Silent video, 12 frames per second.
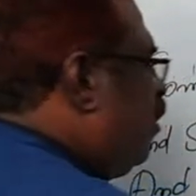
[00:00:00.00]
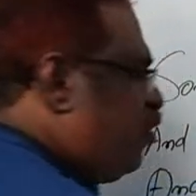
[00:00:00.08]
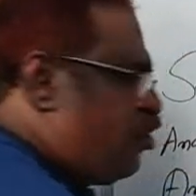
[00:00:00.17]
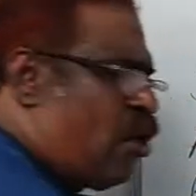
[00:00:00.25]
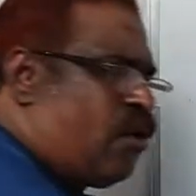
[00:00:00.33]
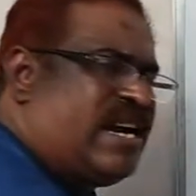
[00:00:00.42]

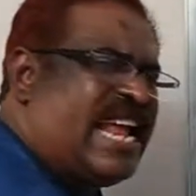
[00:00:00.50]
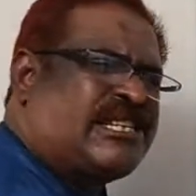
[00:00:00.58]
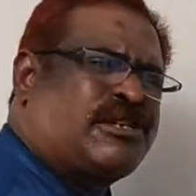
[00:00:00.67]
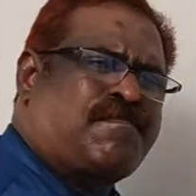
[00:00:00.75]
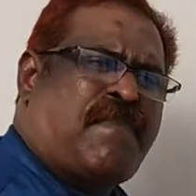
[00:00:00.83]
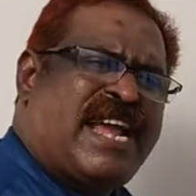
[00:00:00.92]
So,
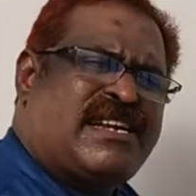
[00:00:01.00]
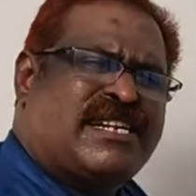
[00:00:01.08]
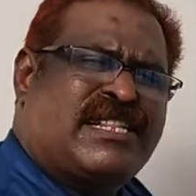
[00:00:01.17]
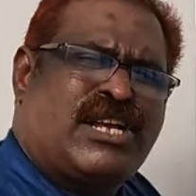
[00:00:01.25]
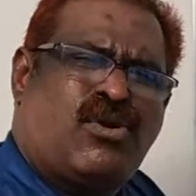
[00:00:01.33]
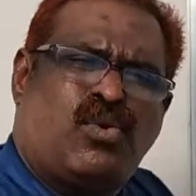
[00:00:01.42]

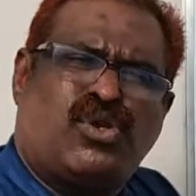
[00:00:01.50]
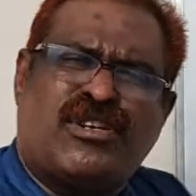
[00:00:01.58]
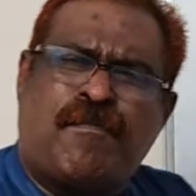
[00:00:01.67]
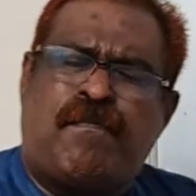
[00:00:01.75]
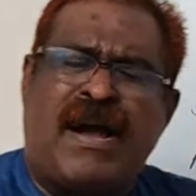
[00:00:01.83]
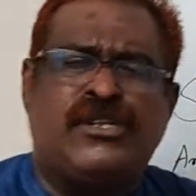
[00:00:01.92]
despite the use
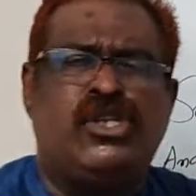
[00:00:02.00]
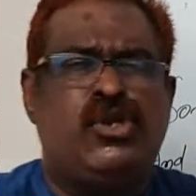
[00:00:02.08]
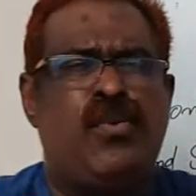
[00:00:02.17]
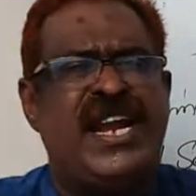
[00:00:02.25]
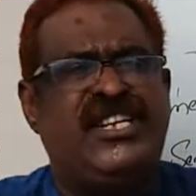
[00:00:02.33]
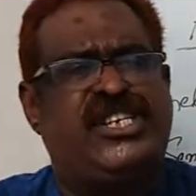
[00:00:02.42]
of
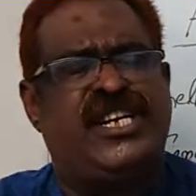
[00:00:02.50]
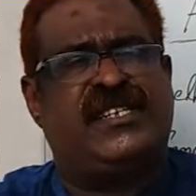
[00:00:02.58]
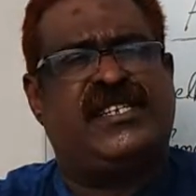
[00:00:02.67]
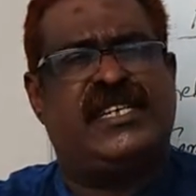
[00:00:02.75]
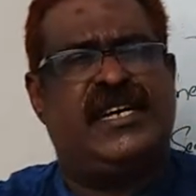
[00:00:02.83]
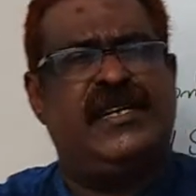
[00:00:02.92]

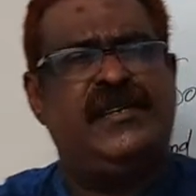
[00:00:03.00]
punctuations,